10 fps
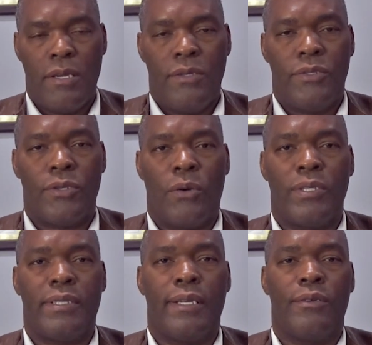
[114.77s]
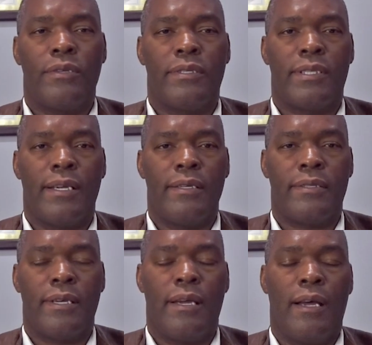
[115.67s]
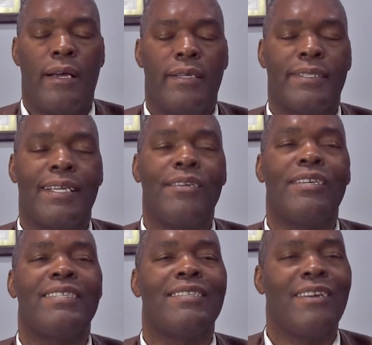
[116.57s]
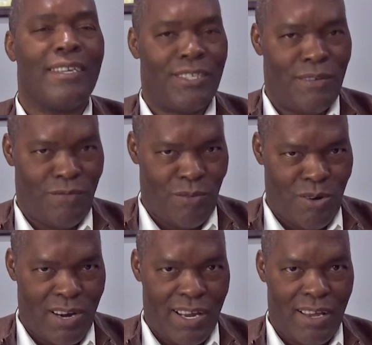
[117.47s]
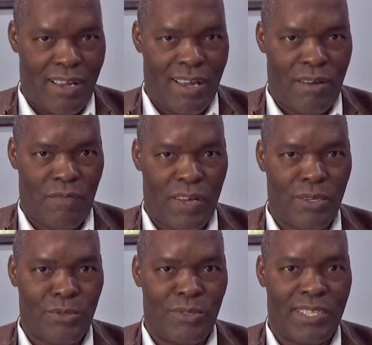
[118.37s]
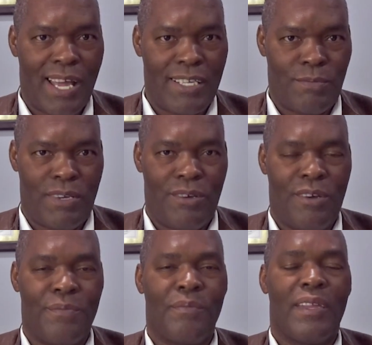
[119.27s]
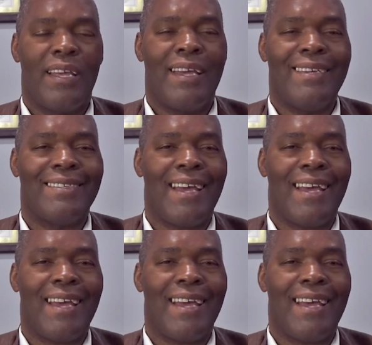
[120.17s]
So standard deduction for a head of household taxpayer is